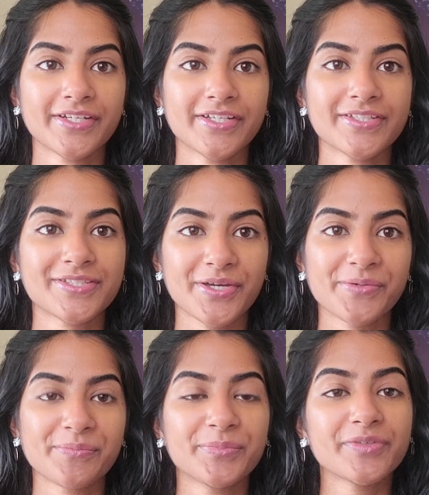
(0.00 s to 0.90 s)

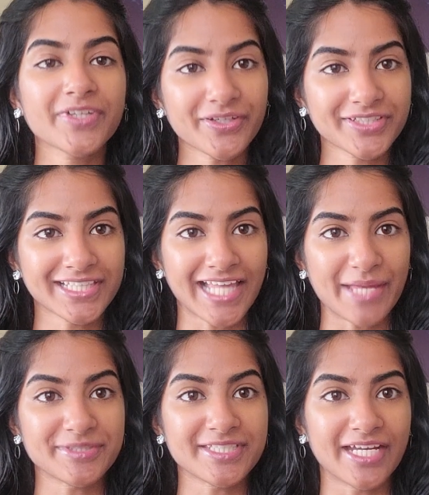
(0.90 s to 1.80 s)
So moving on to
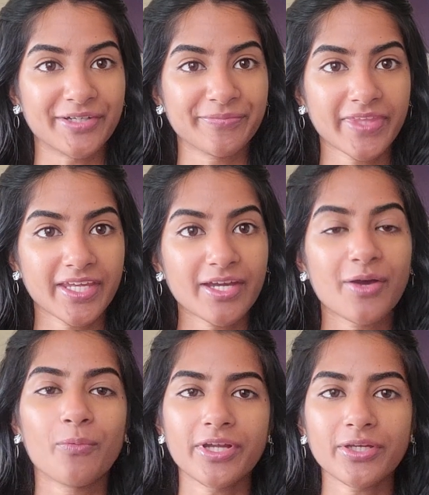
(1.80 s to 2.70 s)
labs now.
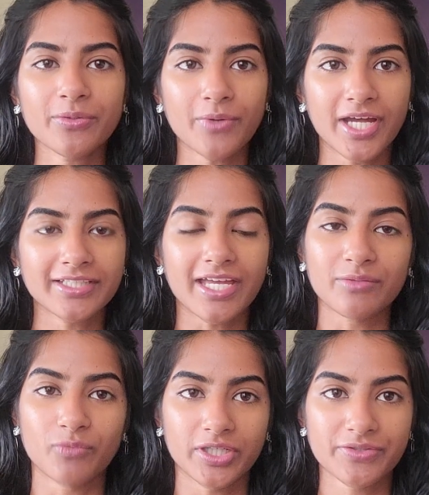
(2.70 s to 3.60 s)
101
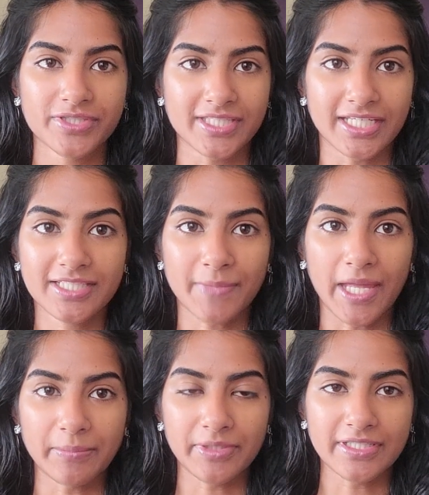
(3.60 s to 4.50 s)
and 106
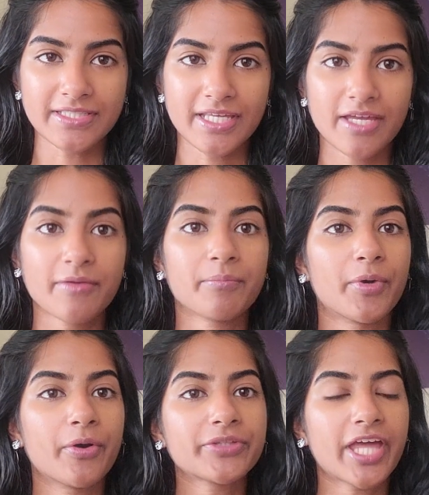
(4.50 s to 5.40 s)
papers
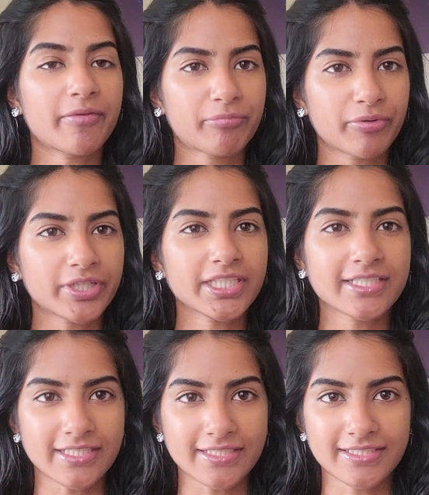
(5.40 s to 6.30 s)
both have pretty
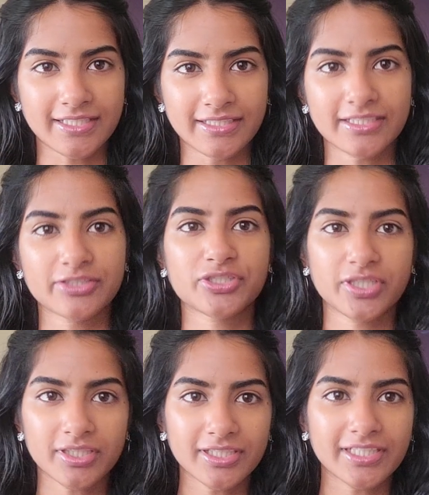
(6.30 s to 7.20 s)
decent,
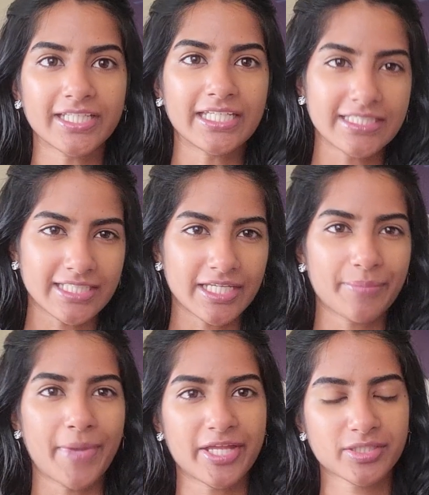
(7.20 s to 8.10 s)
chill, easy,
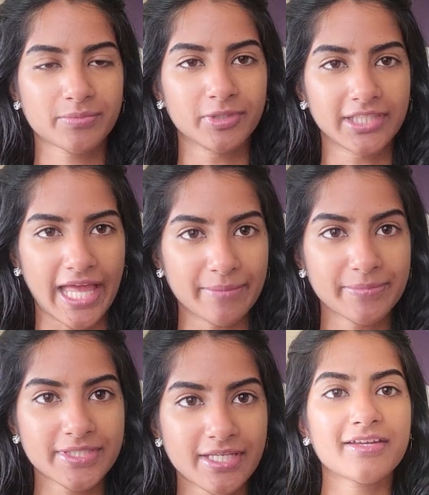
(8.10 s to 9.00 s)
manageable labs.